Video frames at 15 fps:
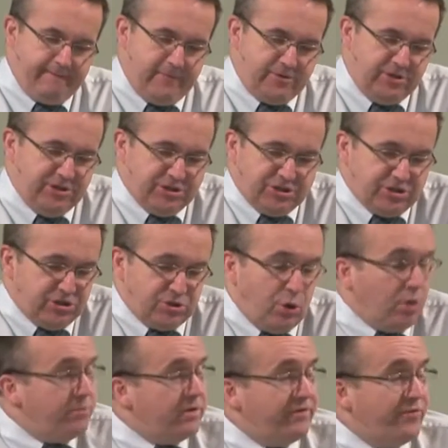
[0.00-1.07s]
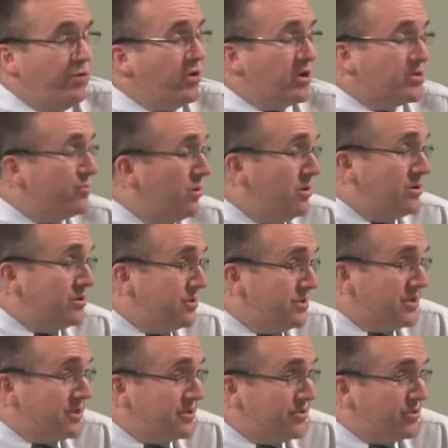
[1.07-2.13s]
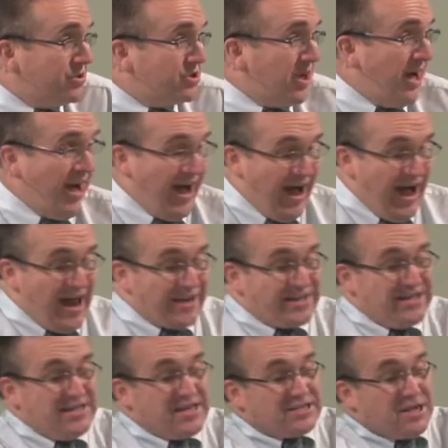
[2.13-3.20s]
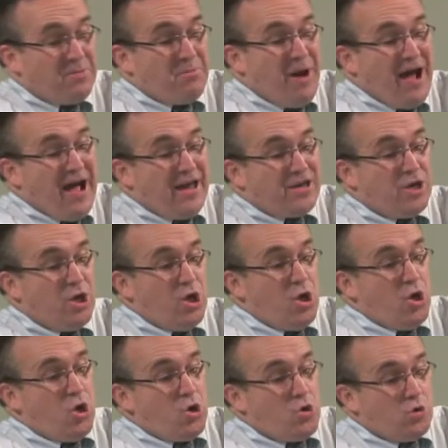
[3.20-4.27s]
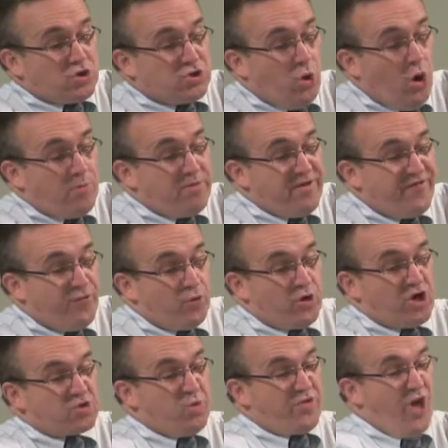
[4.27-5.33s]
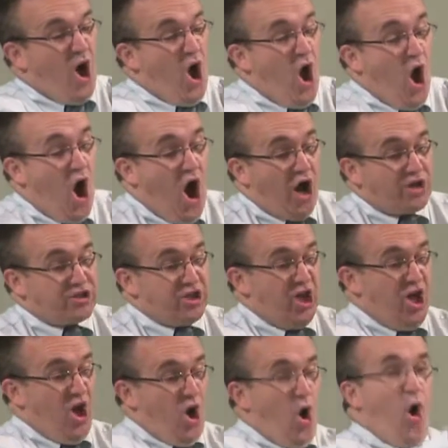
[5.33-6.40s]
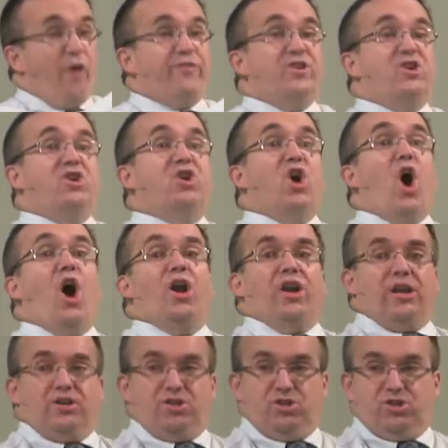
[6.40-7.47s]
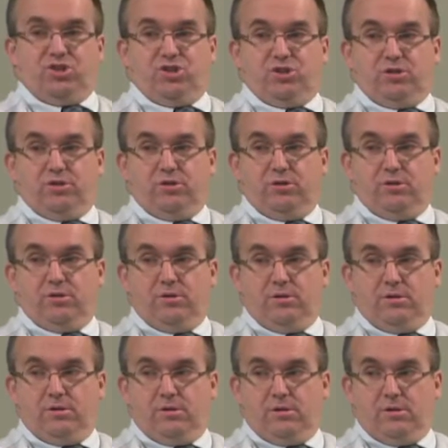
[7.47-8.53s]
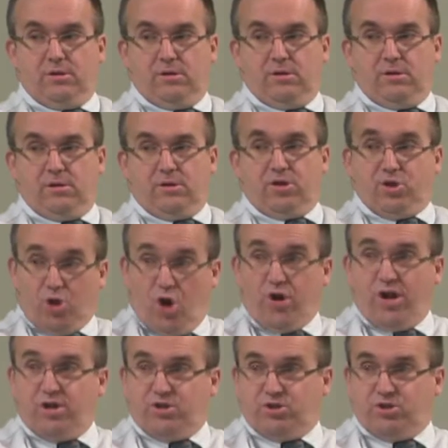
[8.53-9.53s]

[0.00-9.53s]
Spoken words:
Jesus has gone before us, brothers and sisters, and he is a man who has gone before us with a heart of courage. Courage